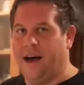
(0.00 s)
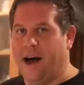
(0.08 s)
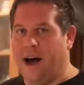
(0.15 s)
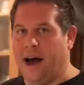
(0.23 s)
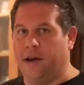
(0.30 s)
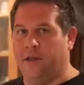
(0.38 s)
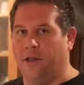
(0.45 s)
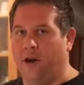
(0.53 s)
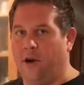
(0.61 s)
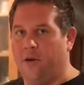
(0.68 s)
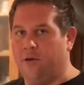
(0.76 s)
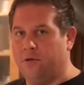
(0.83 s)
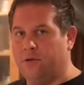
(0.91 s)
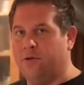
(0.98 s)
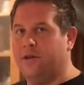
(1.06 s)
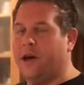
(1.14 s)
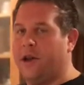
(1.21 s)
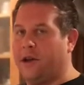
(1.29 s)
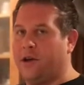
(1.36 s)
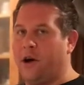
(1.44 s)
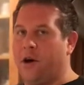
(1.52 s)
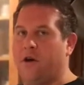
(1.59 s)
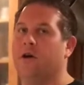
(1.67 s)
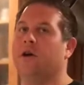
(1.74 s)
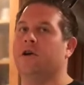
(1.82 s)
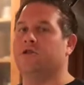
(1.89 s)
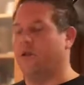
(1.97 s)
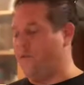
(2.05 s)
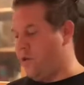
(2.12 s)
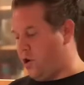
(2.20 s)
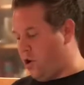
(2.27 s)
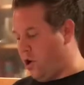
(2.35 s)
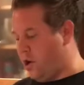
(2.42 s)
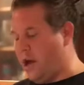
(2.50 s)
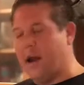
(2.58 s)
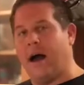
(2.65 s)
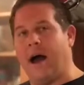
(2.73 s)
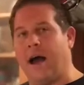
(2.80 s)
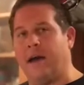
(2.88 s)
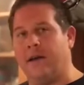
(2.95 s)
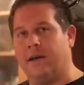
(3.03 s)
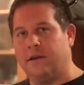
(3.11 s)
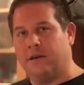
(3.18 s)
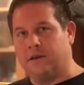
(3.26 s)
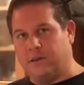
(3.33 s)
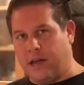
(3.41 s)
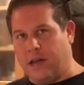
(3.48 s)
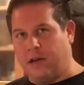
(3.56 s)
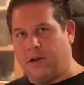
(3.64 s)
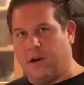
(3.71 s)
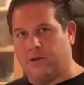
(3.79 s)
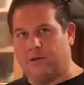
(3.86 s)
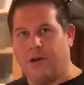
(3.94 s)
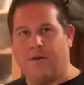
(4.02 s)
On low, let it go. So if we're cooking on high, stay close.